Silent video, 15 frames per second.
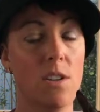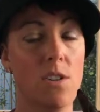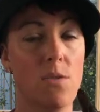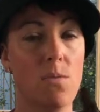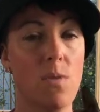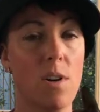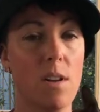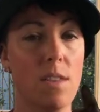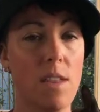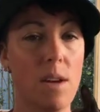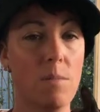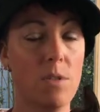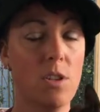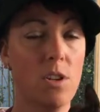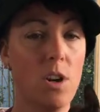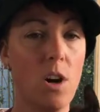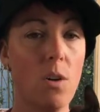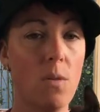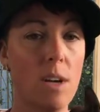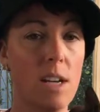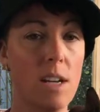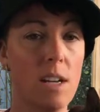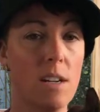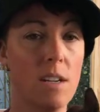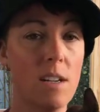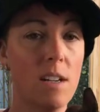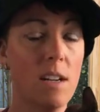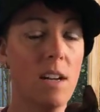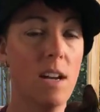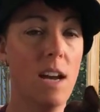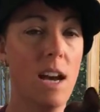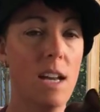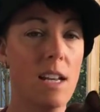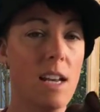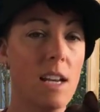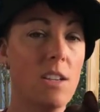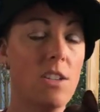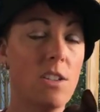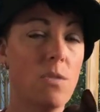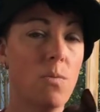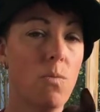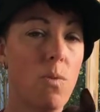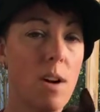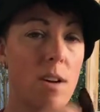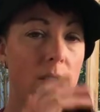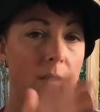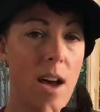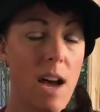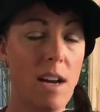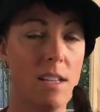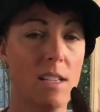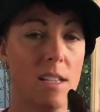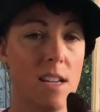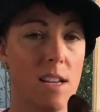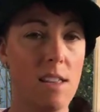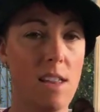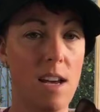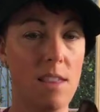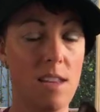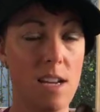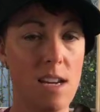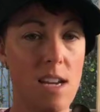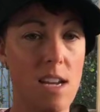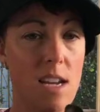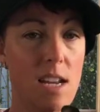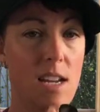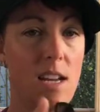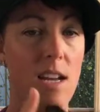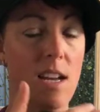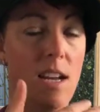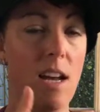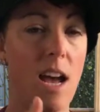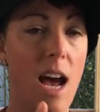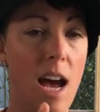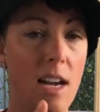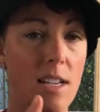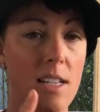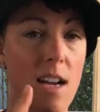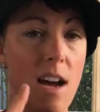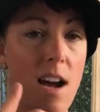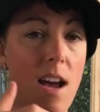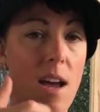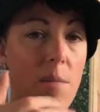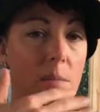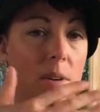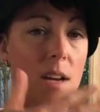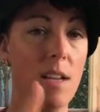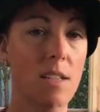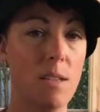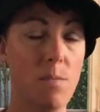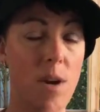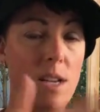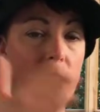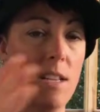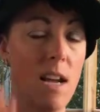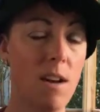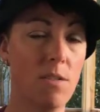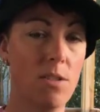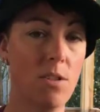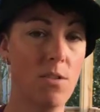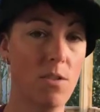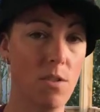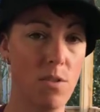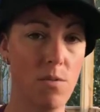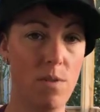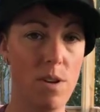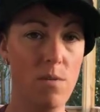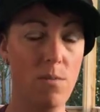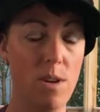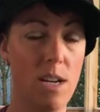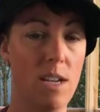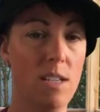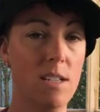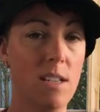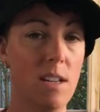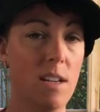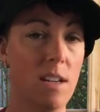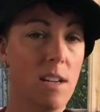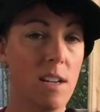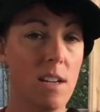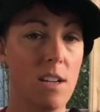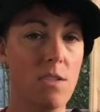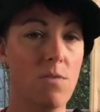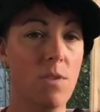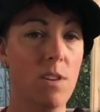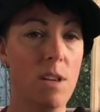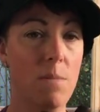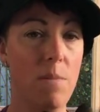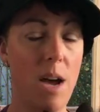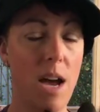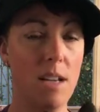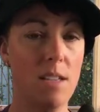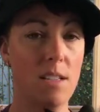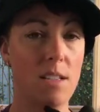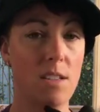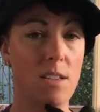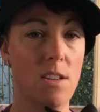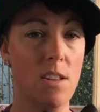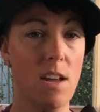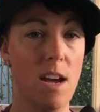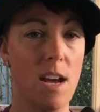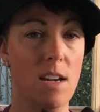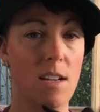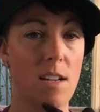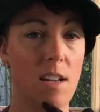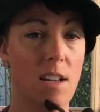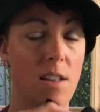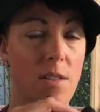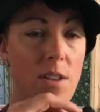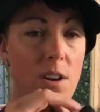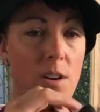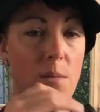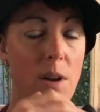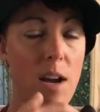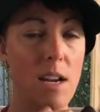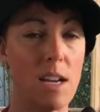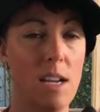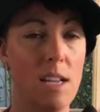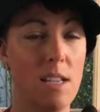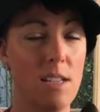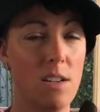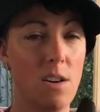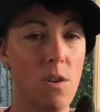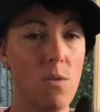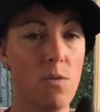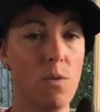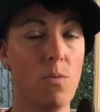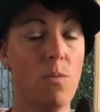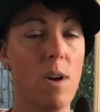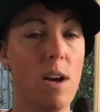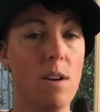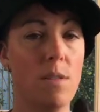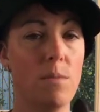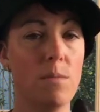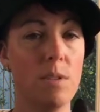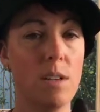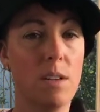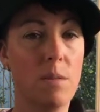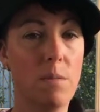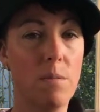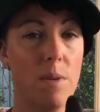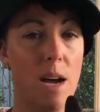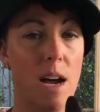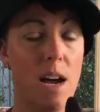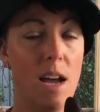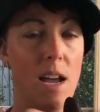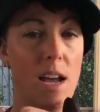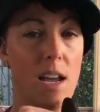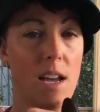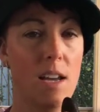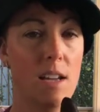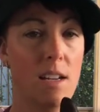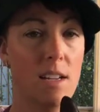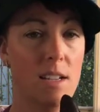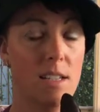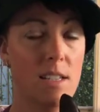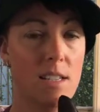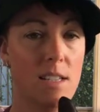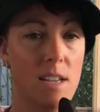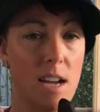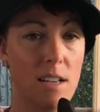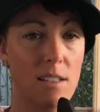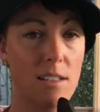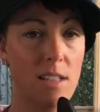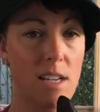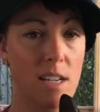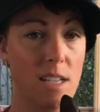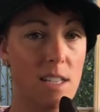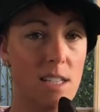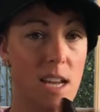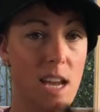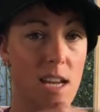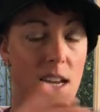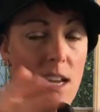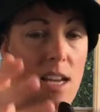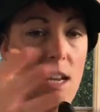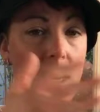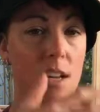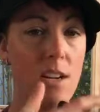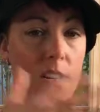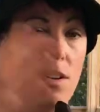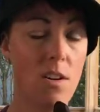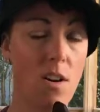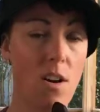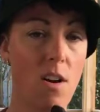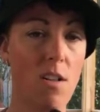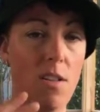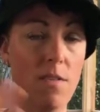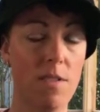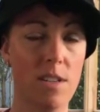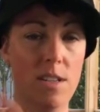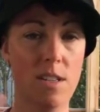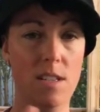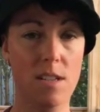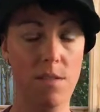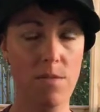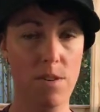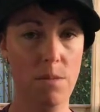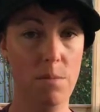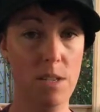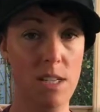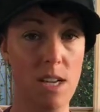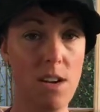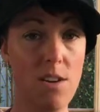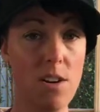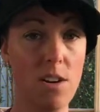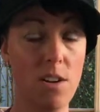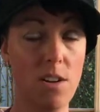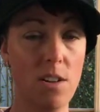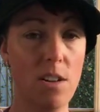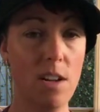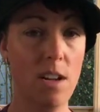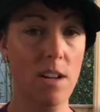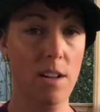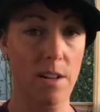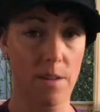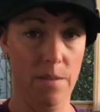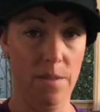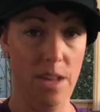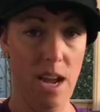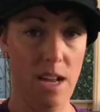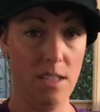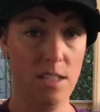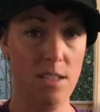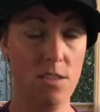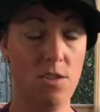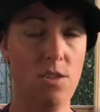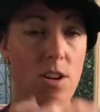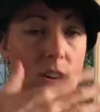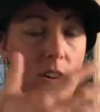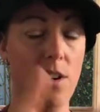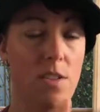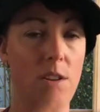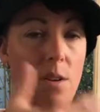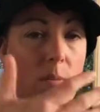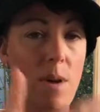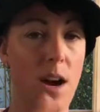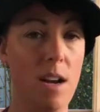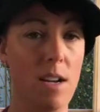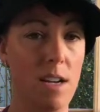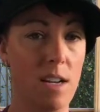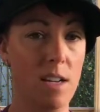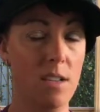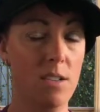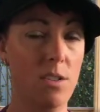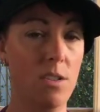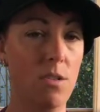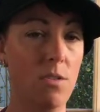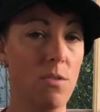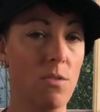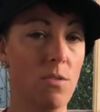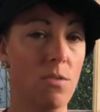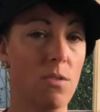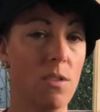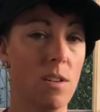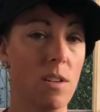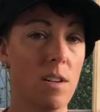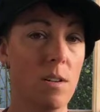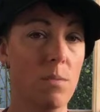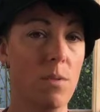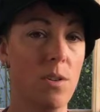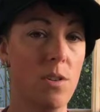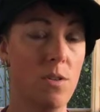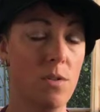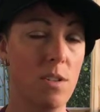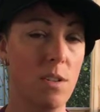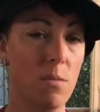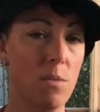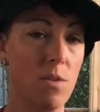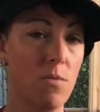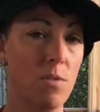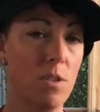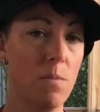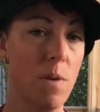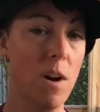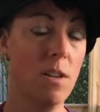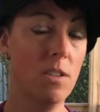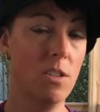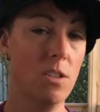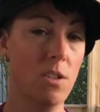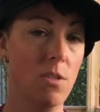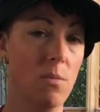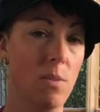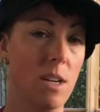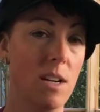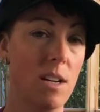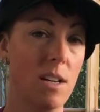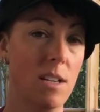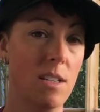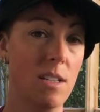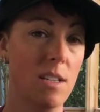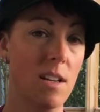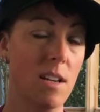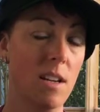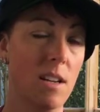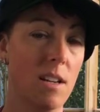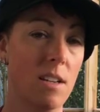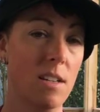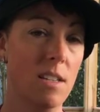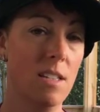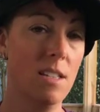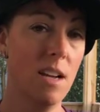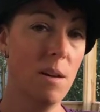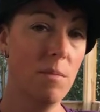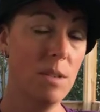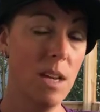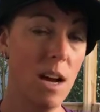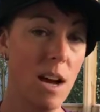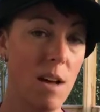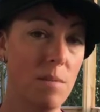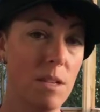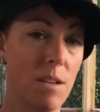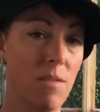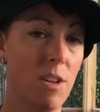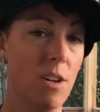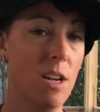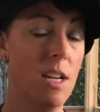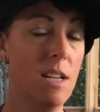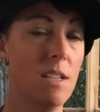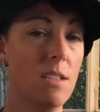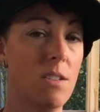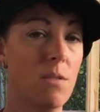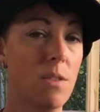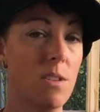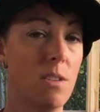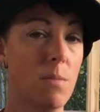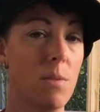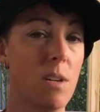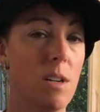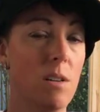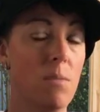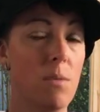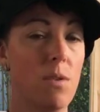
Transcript: You want them to go in and get just one vaccine that they need at a time, and space it out 2 to 3 weeks is really best, so that their body isn't overwhelmed by suddenly taking in all of this different material that's triggering their body to produce an immune response to. Because sometimes if there is going to be an